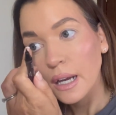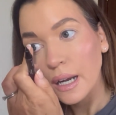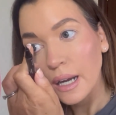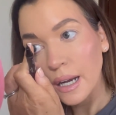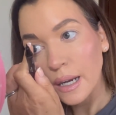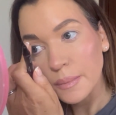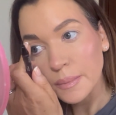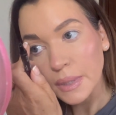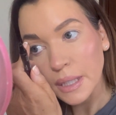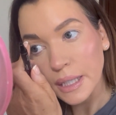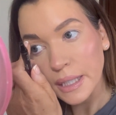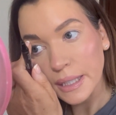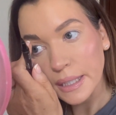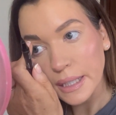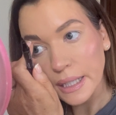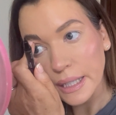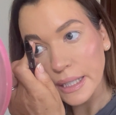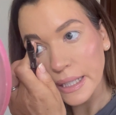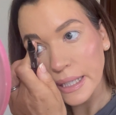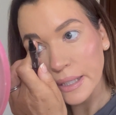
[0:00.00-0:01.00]
I'm like,
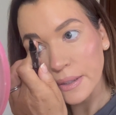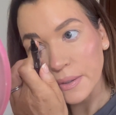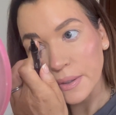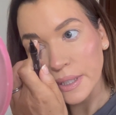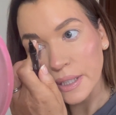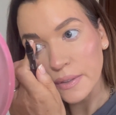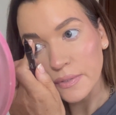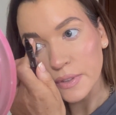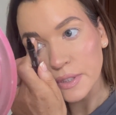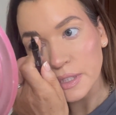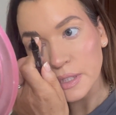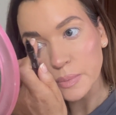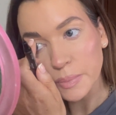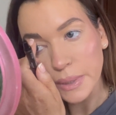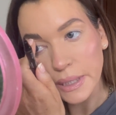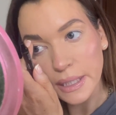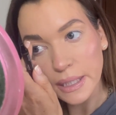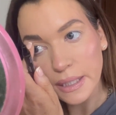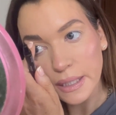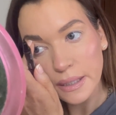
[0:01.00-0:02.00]
I cannot even
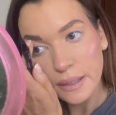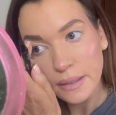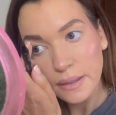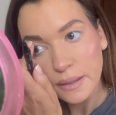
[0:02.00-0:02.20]
speak.